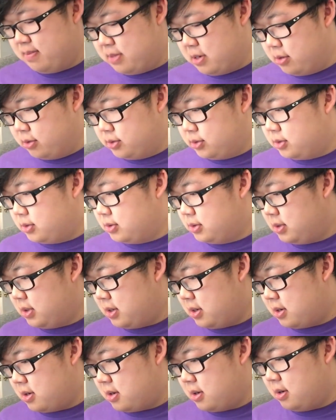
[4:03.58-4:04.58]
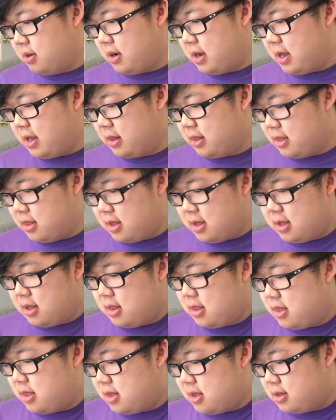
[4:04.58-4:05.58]
posters here. And
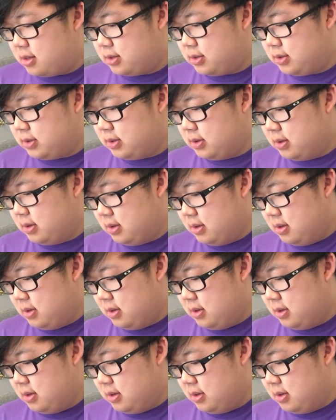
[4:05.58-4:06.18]
then this